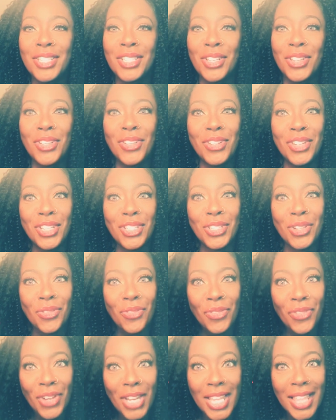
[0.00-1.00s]
So you need to
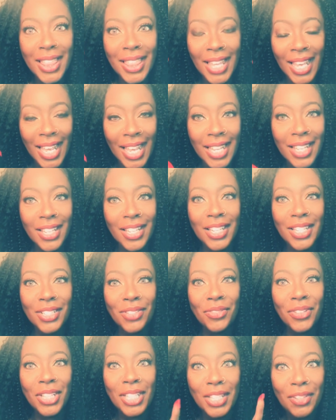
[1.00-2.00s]
rethink. You need
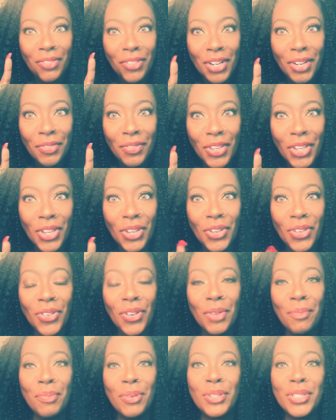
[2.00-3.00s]
to really
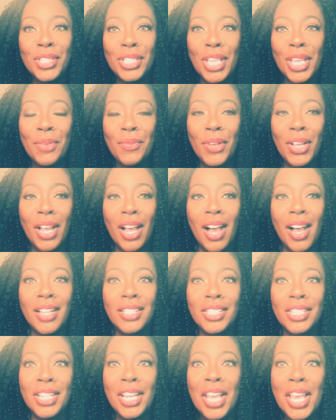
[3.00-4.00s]
review and proceed with
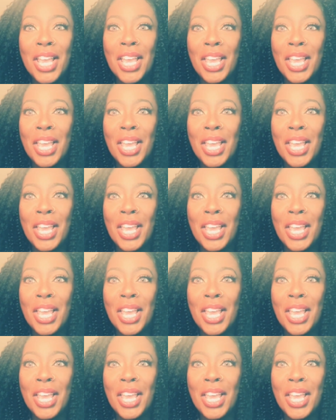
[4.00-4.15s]
caution.